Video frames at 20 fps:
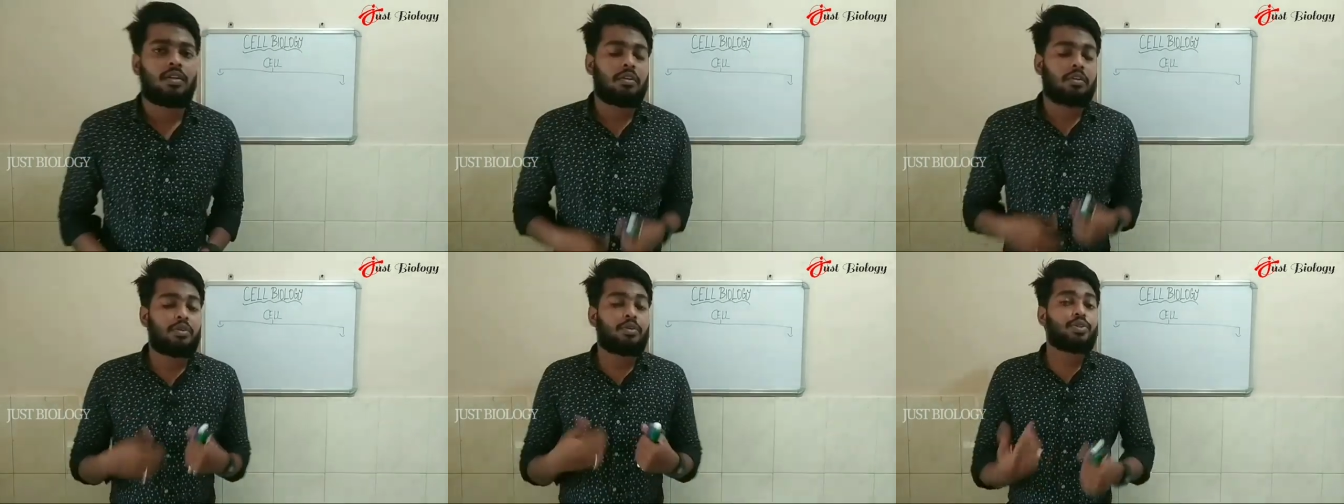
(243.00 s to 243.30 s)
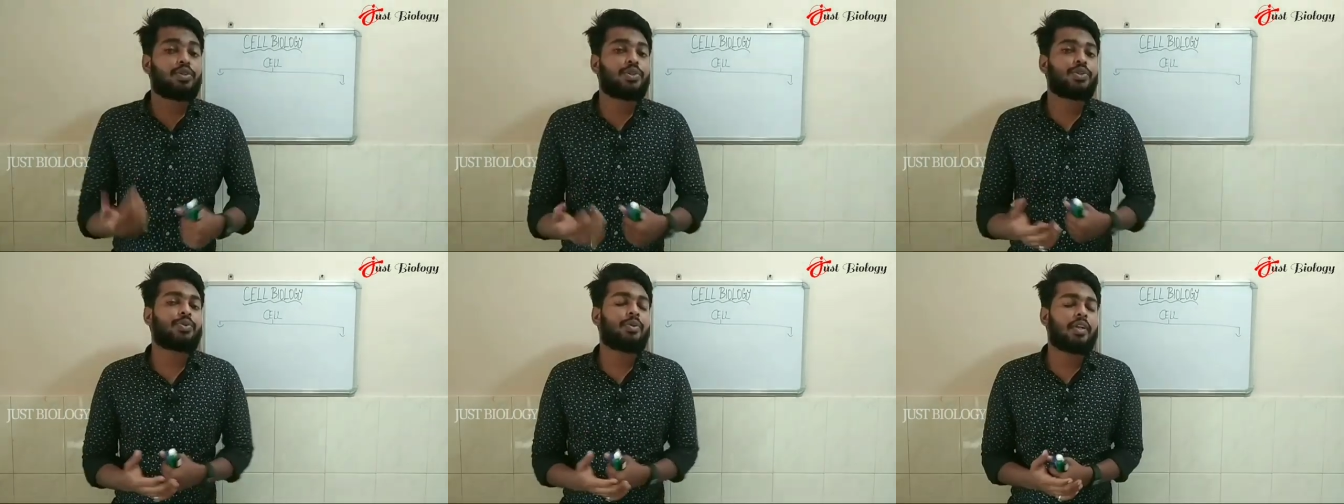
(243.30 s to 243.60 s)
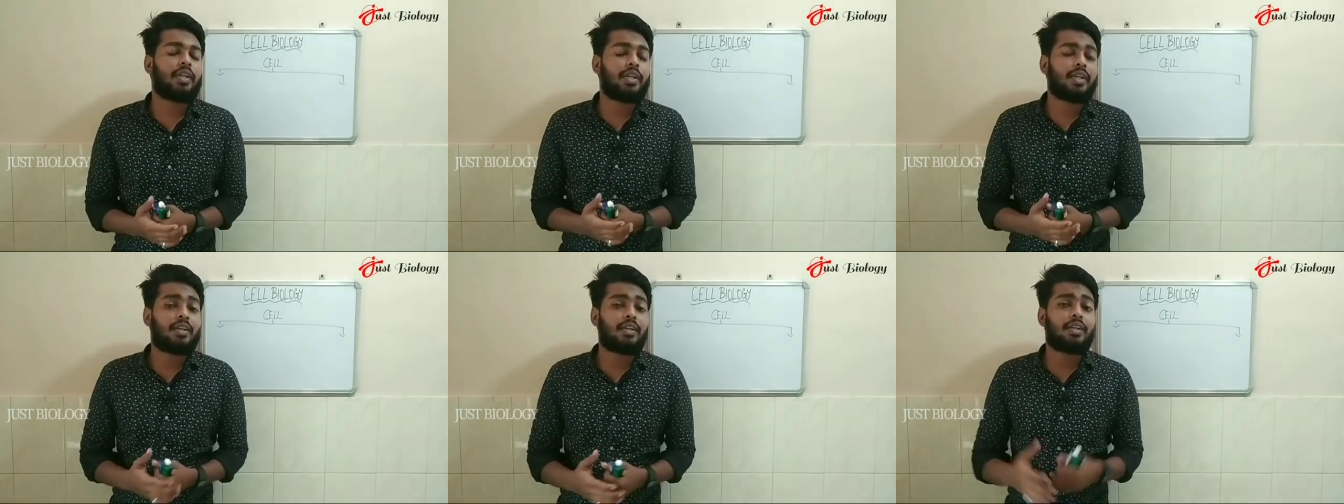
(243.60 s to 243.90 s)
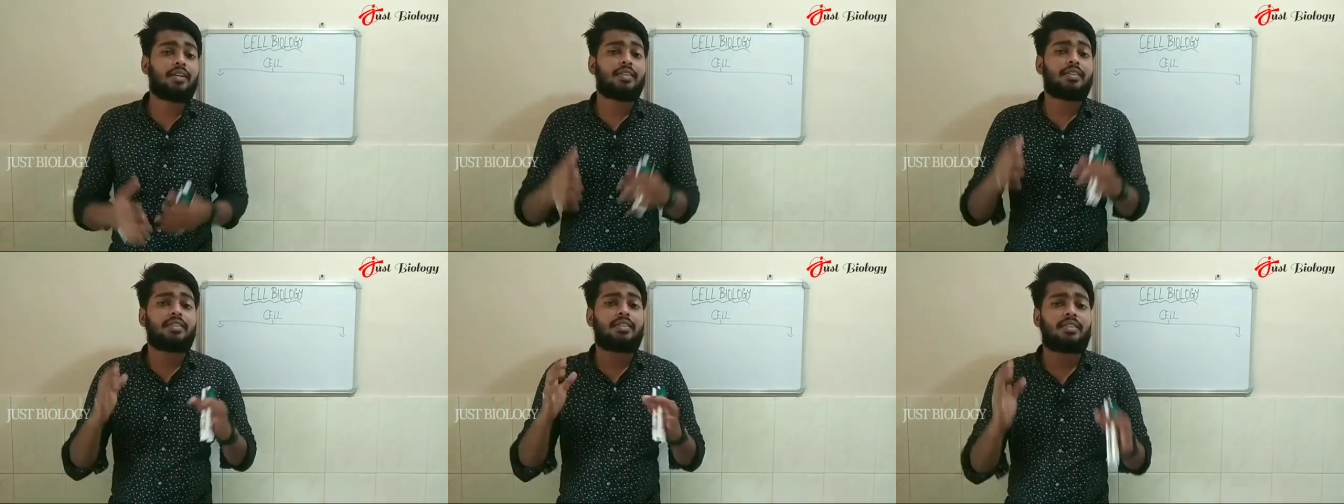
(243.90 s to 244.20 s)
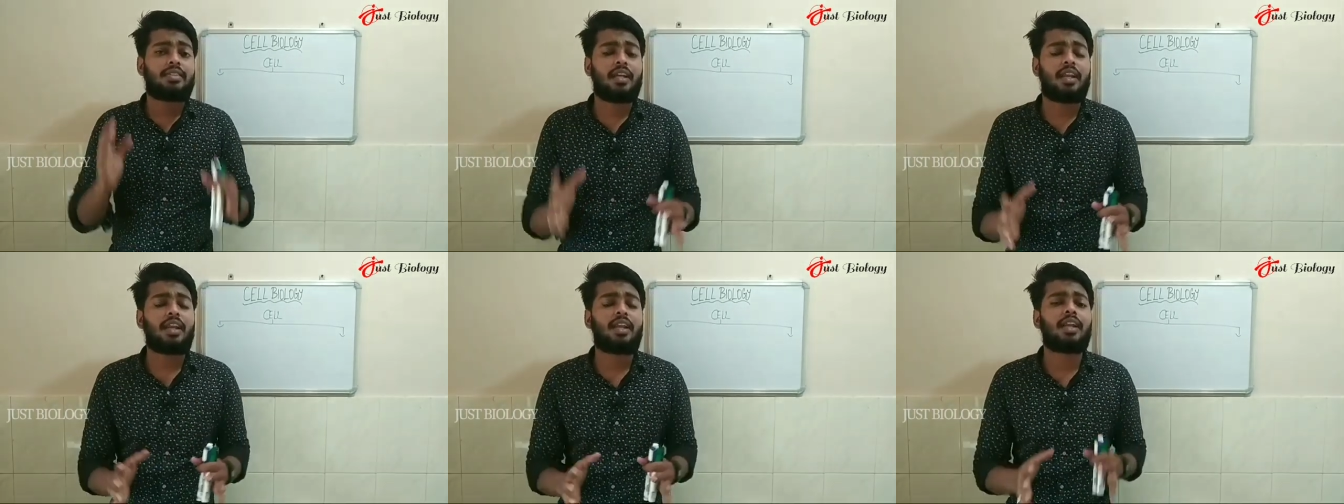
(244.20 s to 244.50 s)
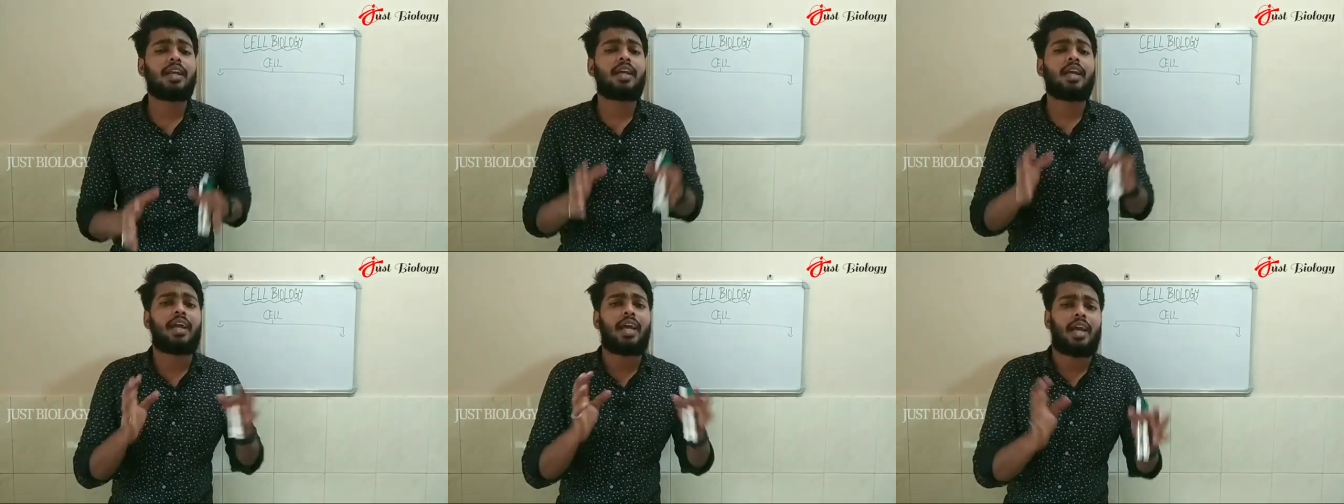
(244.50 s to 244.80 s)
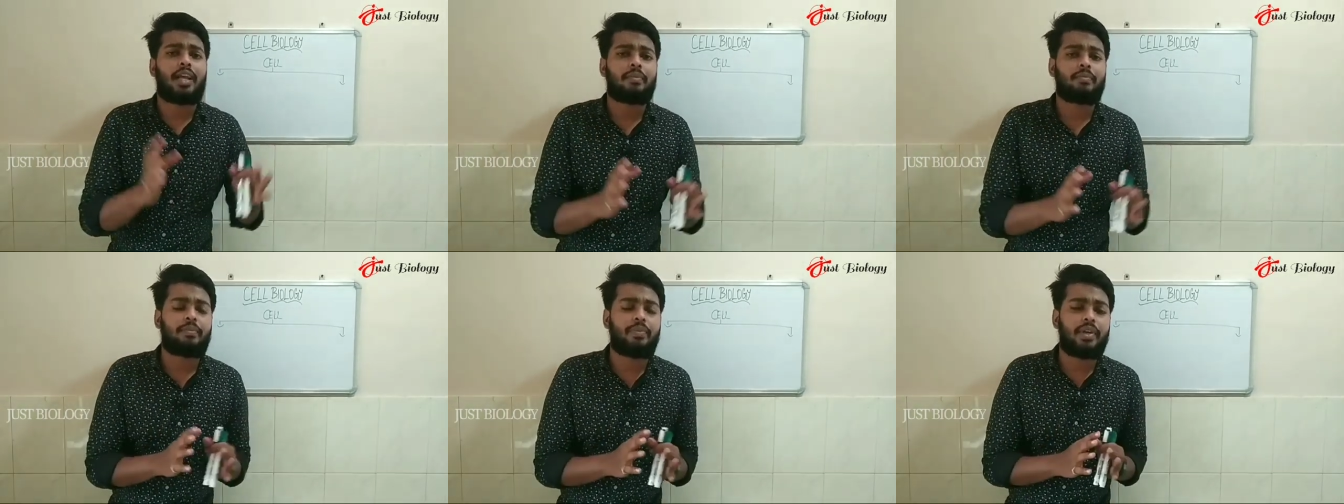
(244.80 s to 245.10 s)
Usually cell
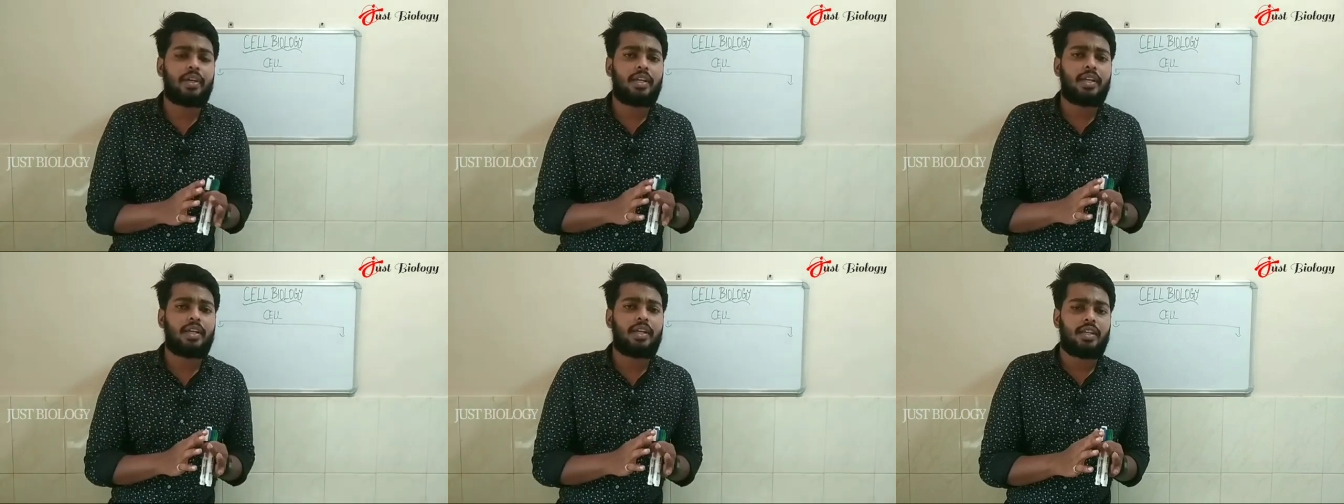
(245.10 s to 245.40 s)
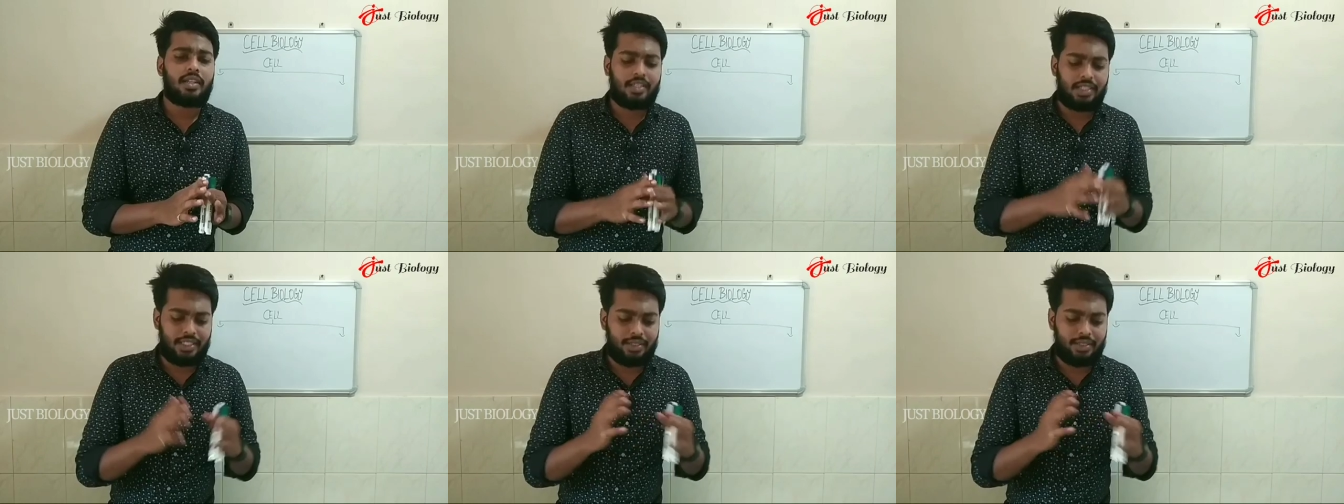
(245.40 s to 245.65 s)
can be